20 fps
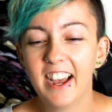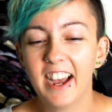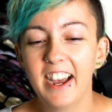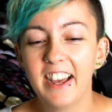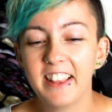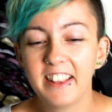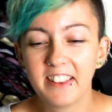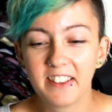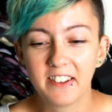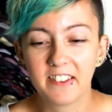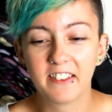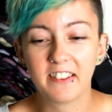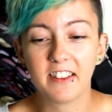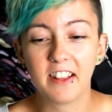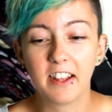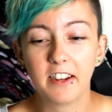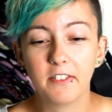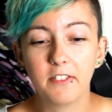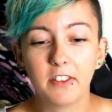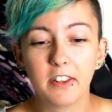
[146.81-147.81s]
I think there's a
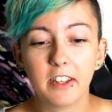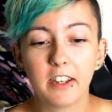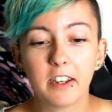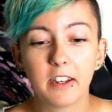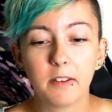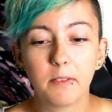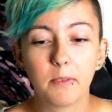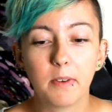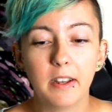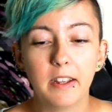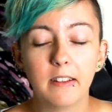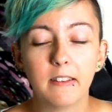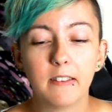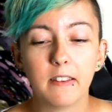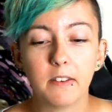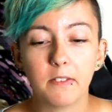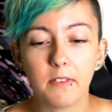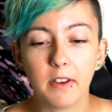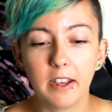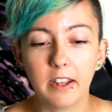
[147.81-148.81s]
lot of really good ways
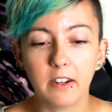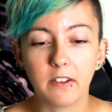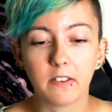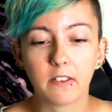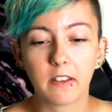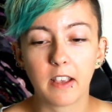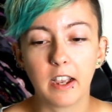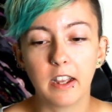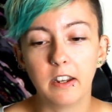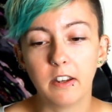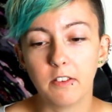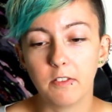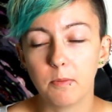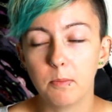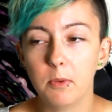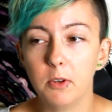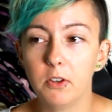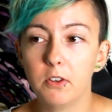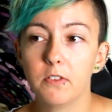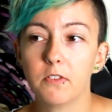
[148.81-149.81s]
that writers kind of
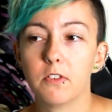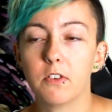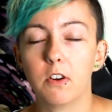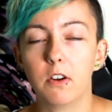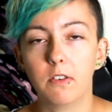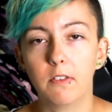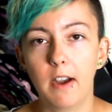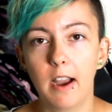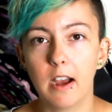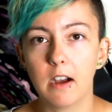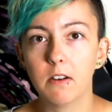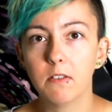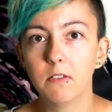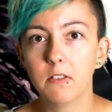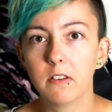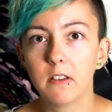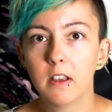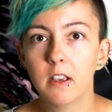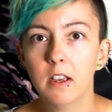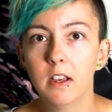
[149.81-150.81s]
maneuver around
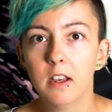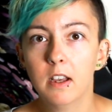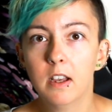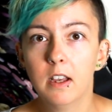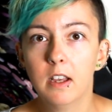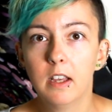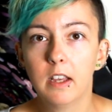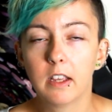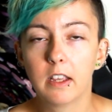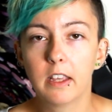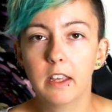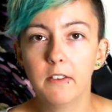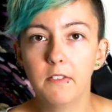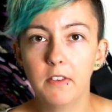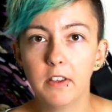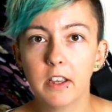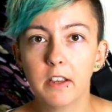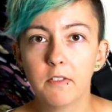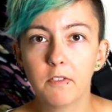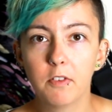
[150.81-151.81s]

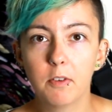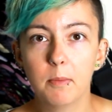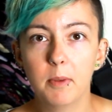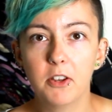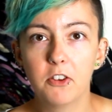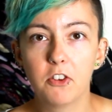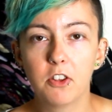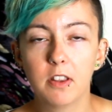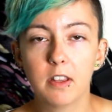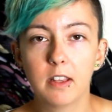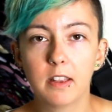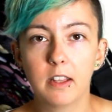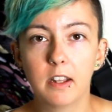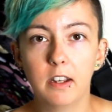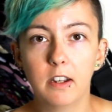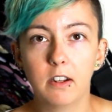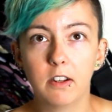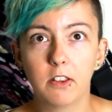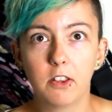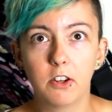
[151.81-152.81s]
giving information that
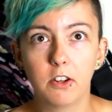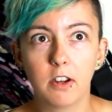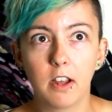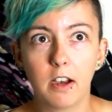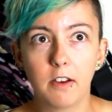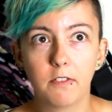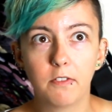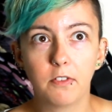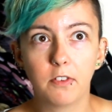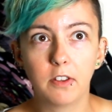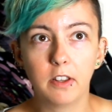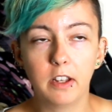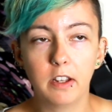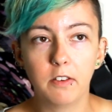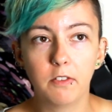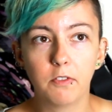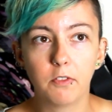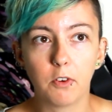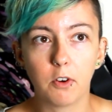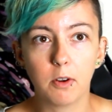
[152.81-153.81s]
they're not fully
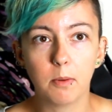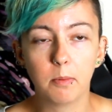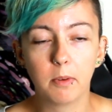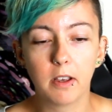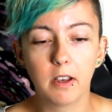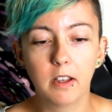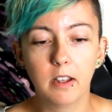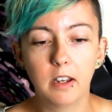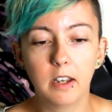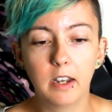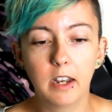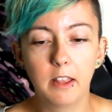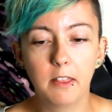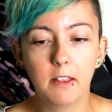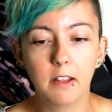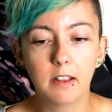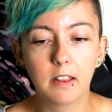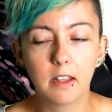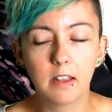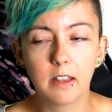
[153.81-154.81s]
informed on, and I
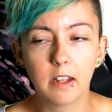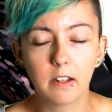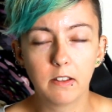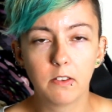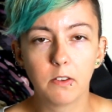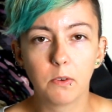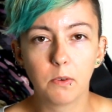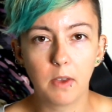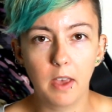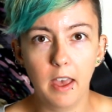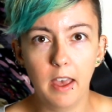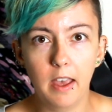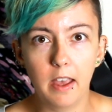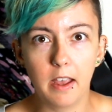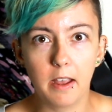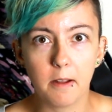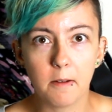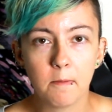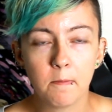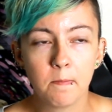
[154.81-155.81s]
think that that's
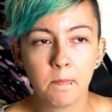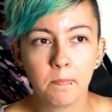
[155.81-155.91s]
okay.